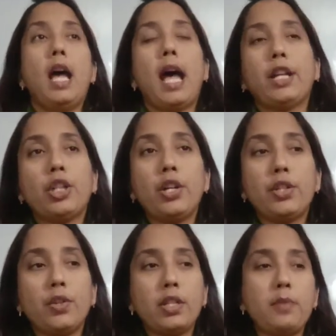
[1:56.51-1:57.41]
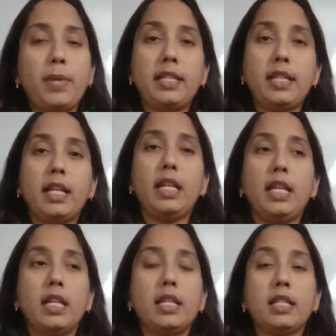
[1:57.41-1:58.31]
Actual resources basically
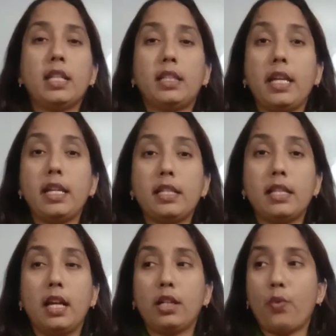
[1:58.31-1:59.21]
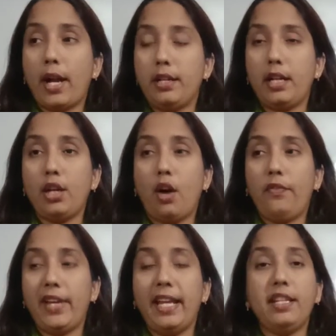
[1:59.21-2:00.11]
is the quantity of
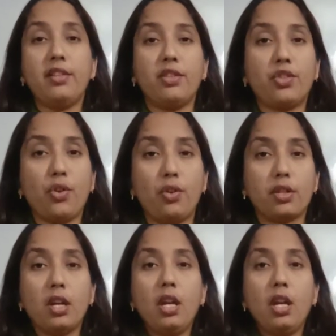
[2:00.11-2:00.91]
any resource